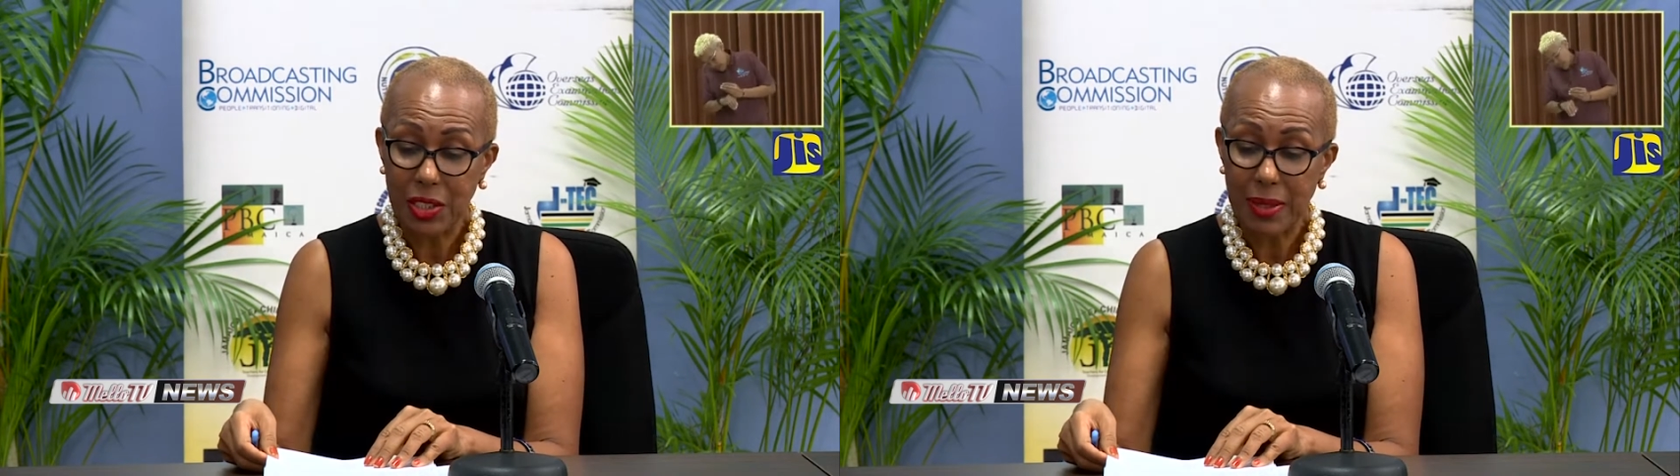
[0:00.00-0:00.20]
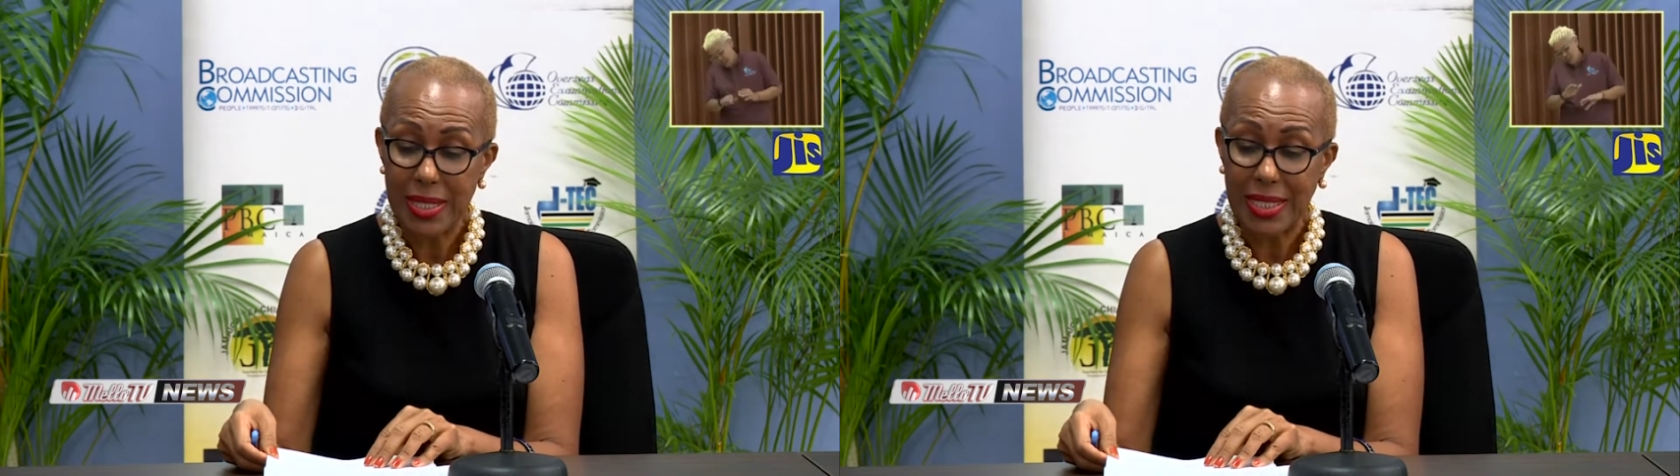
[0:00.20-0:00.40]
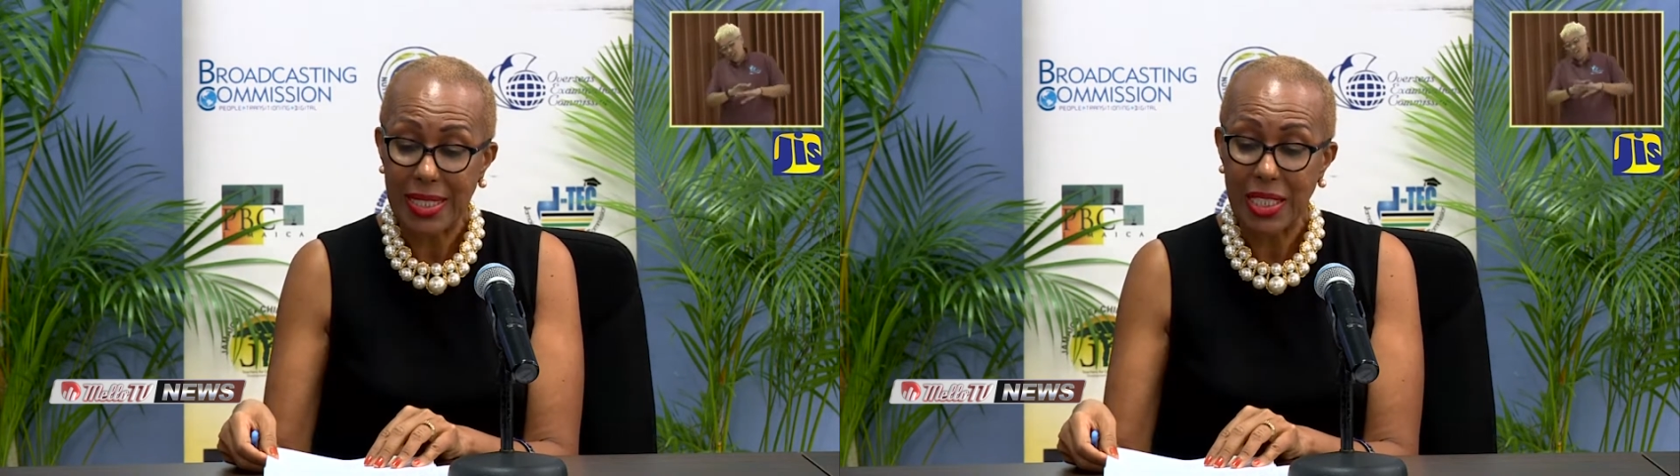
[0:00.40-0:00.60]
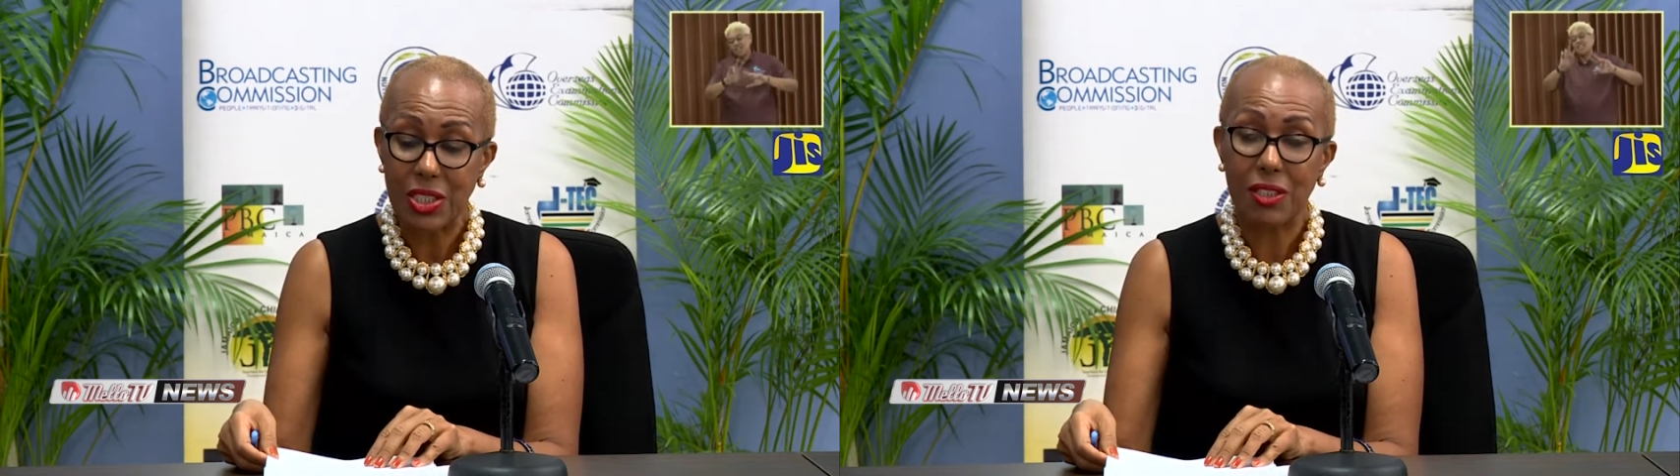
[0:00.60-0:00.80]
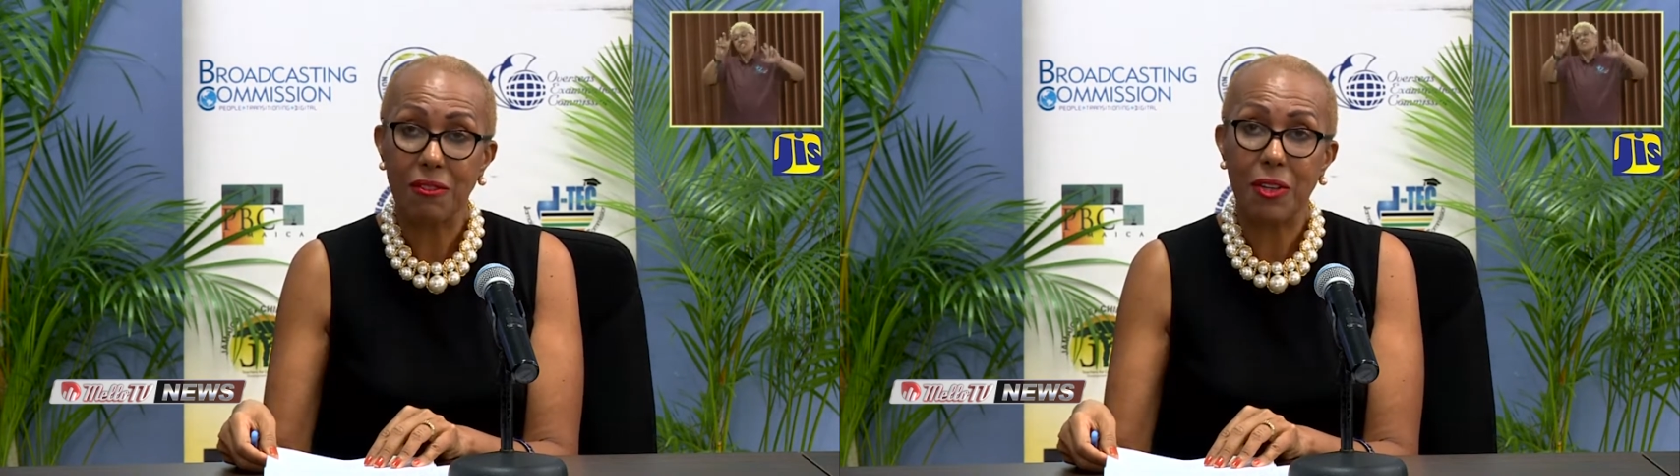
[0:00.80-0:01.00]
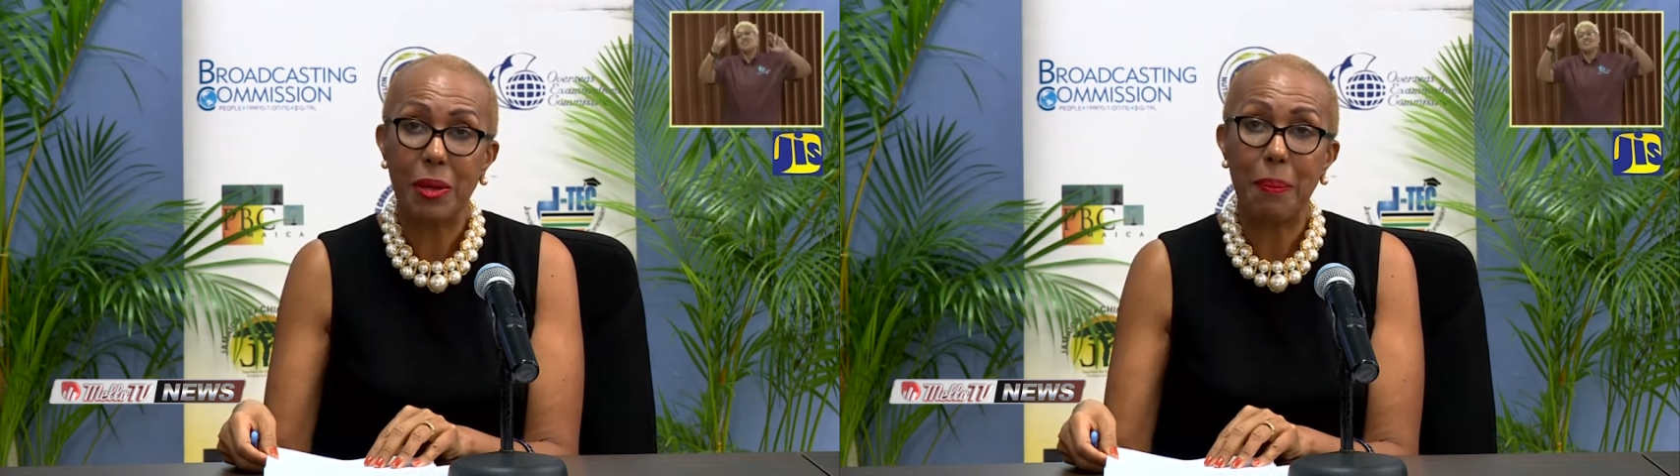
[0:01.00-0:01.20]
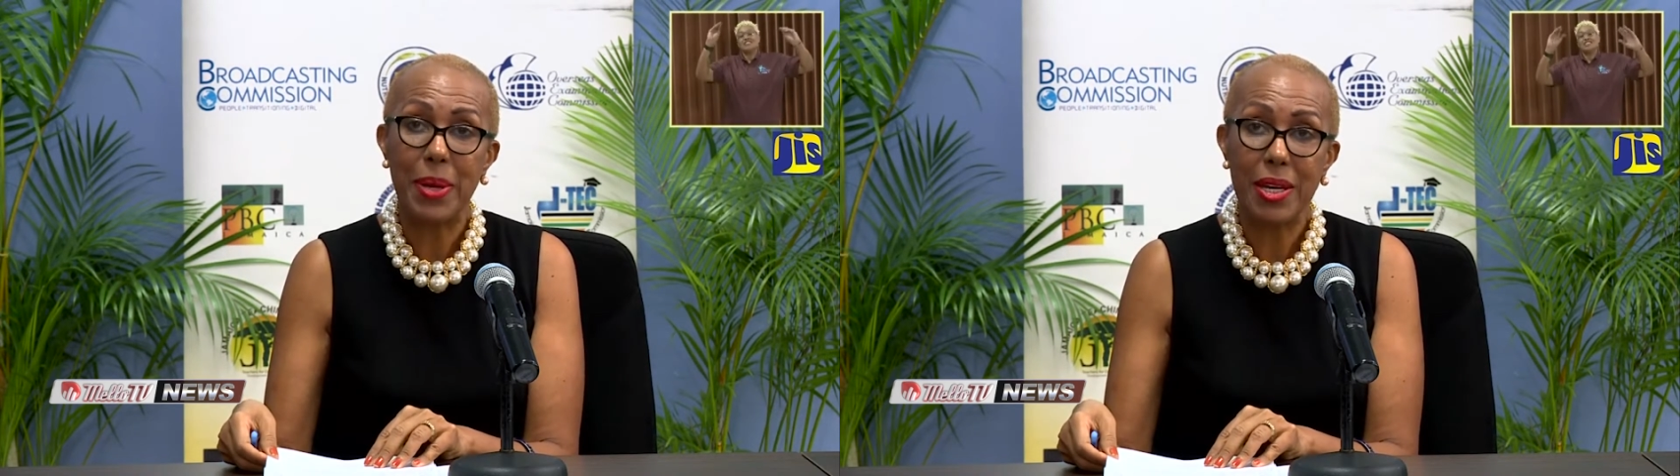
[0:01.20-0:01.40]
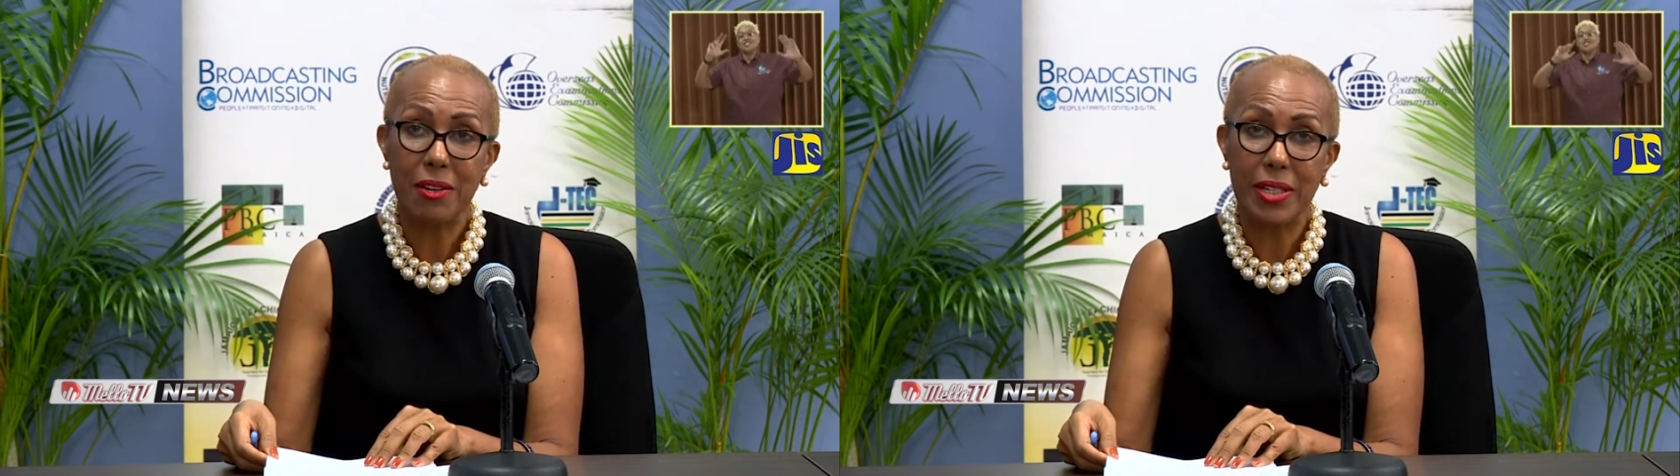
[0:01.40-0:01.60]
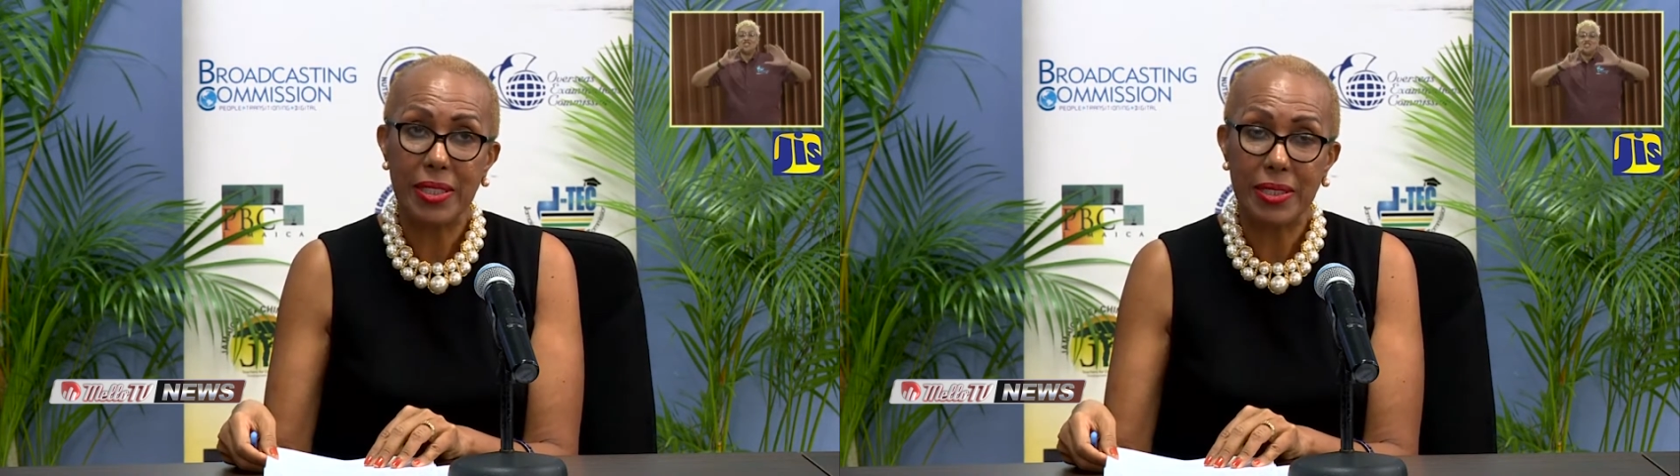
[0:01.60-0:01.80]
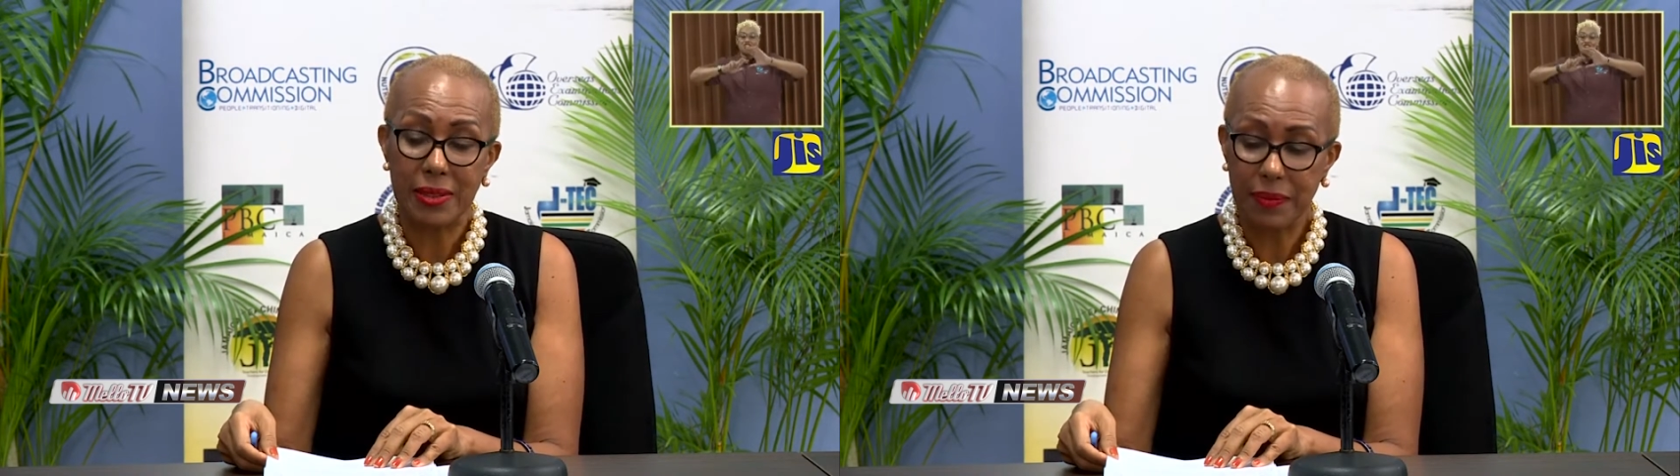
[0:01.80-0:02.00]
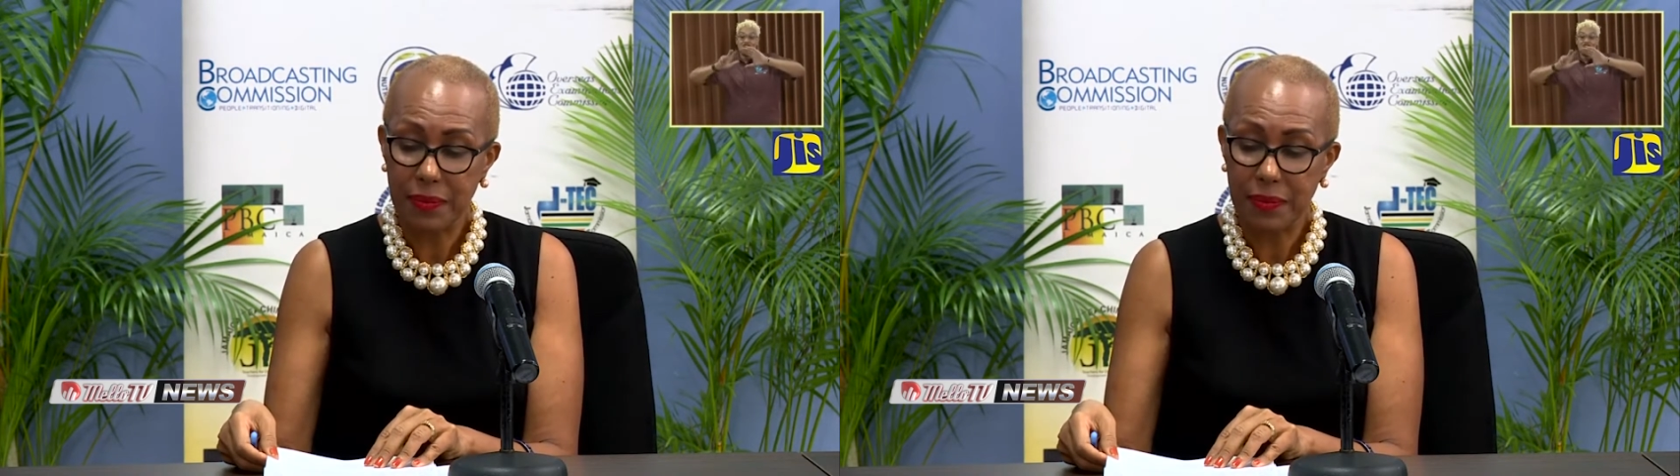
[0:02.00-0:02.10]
resignation for the period